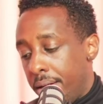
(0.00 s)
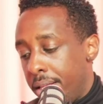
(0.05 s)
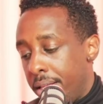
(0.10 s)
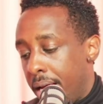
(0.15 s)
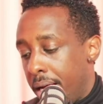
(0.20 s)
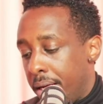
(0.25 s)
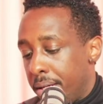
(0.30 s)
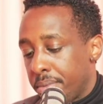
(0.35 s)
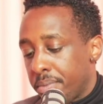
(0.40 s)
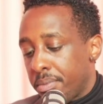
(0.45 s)

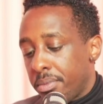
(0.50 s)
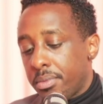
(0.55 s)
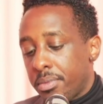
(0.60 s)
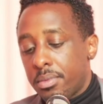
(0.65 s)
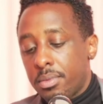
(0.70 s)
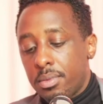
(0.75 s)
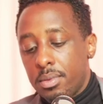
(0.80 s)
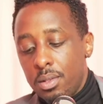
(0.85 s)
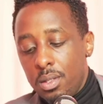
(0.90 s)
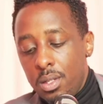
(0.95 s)
Yeah.
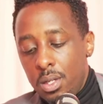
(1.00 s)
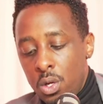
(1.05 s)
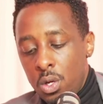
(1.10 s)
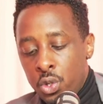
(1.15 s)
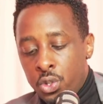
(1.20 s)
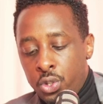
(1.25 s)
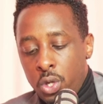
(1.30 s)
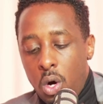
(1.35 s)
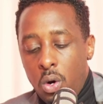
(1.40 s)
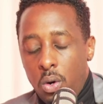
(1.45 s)

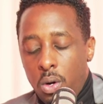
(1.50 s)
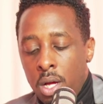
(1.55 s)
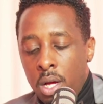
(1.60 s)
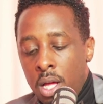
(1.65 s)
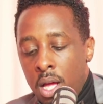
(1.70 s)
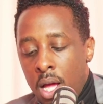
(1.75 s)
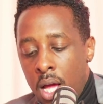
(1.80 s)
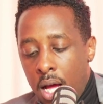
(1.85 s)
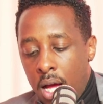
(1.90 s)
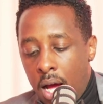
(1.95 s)
So.
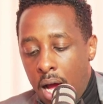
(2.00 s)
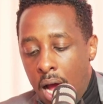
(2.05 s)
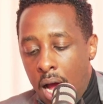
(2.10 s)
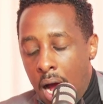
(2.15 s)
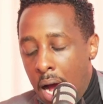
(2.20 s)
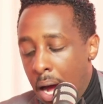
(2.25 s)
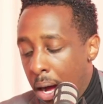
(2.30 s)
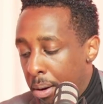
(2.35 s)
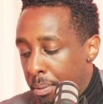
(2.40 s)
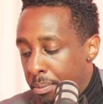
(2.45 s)

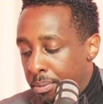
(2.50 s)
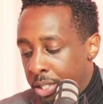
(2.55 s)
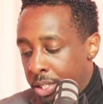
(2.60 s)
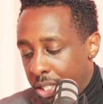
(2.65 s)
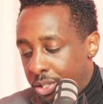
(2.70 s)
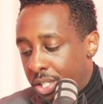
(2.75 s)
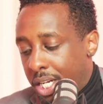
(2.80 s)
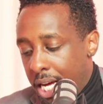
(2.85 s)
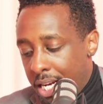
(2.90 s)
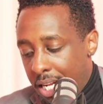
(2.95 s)

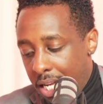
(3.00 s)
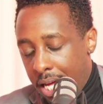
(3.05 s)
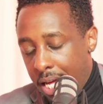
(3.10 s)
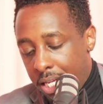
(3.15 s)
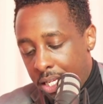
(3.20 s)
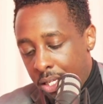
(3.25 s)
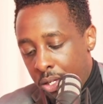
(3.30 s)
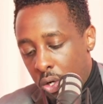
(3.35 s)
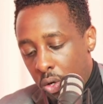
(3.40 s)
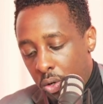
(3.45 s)
Just to kind of
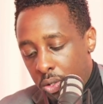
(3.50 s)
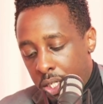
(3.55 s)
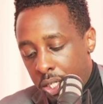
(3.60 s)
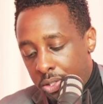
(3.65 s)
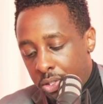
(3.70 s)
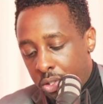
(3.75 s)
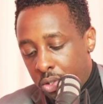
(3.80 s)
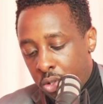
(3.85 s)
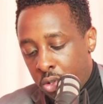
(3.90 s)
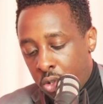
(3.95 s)

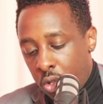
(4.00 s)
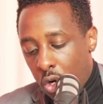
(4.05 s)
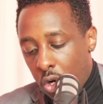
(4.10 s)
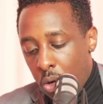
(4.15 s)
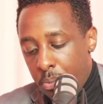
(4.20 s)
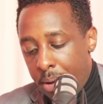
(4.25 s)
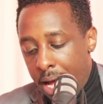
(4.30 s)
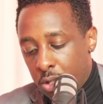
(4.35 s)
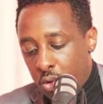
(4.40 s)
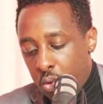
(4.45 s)
just circle
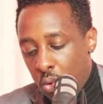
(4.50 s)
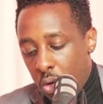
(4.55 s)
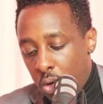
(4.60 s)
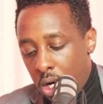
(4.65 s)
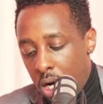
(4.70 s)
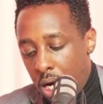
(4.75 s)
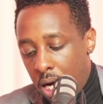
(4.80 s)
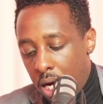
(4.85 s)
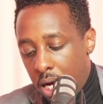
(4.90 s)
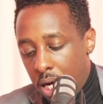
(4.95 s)
back to
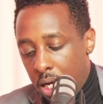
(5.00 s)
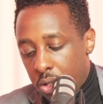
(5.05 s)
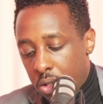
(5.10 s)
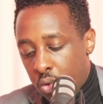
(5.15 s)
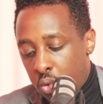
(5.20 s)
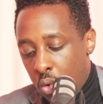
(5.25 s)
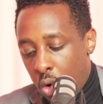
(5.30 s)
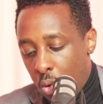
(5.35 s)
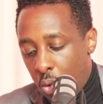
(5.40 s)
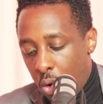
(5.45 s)
what
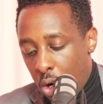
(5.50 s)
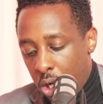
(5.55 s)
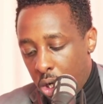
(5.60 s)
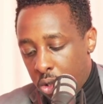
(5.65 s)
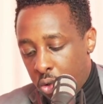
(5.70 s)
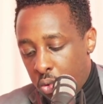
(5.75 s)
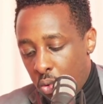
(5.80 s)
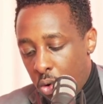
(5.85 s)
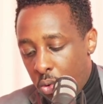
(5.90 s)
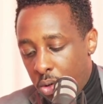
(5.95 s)

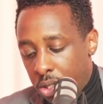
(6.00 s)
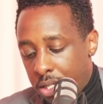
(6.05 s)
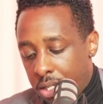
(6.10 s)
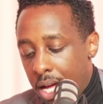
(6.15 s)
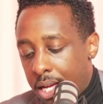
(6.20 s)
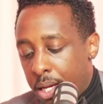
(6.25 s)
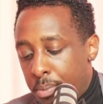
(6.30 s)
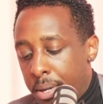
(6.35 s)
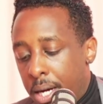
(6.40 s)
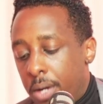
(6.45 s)
we're
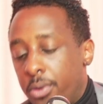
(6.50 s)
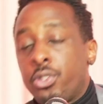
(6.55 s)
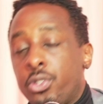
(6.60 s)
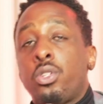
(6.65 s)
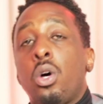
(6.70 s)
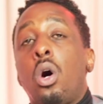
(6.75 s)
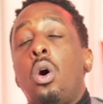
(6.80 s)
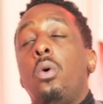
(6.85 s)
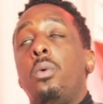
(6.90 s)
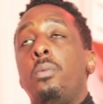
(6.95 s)
talking about.
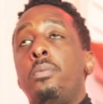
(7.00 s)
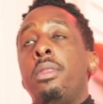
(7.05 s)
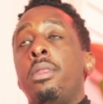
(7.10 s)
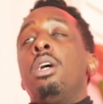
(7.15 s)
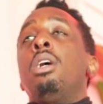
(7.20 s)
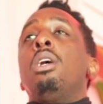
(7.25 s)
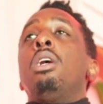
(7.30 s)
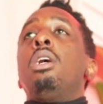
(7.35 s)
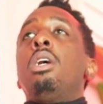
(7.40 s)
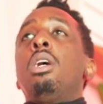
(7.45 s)
So,
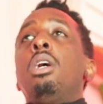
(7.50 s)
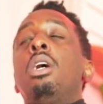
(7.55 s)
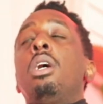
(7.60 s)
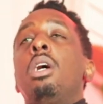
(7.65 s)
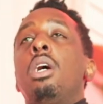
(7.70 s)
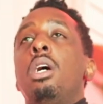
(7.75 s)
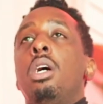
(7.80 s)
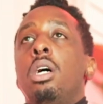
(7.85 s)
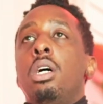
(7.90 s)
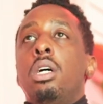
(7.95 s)

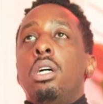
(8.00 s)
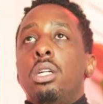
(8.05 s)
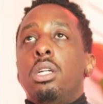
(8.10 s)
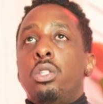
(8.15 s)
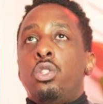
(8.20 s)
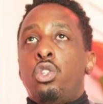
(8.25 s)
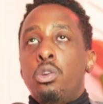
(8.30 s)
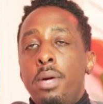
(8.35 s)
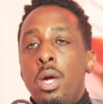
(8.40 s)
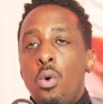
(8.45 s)

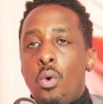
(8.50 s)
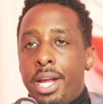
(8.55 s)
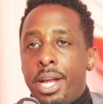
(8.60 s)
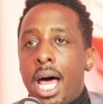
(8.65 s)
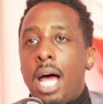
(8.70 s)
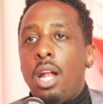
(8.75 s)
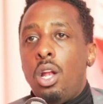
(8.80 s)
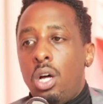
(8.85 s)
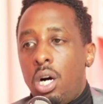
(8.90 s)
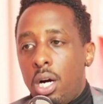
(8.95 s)
to me, when
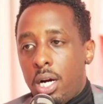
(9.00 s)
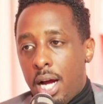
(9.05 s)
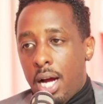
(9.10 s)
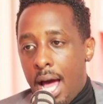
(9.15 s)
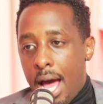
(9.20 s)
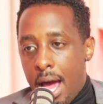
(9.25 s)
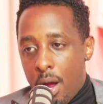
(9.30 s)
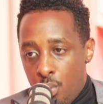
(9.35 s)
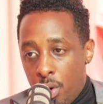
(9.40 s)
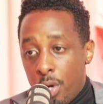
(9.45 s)

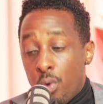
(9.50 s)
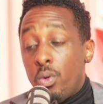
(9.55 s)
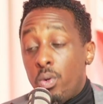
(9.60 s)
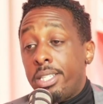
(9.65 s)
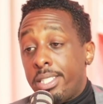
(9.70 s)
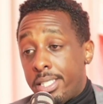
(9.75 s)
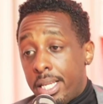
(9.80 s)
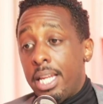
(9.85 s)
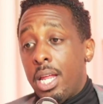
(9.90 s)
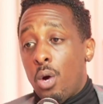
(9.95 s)
we
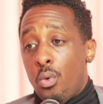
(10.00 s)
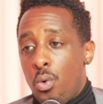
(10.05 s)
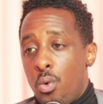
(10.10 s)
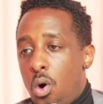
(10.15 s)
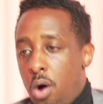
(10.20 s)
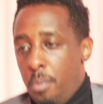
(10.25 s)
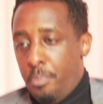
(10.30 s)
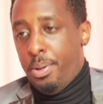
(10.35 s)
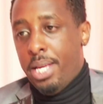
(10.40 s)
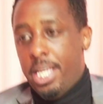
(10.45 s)
say that we
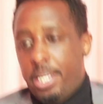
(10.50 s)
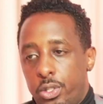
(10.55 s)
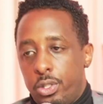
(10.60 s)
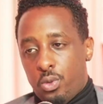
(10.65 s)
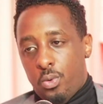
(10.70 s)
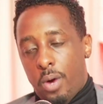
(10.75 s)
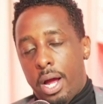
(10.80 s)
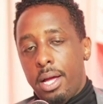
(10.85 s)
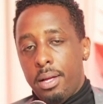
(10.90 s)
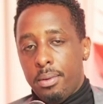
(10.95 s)
want peace,
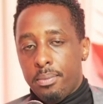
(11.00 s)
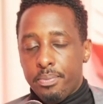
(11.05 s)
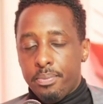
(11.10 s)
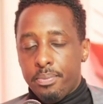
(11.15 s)
right?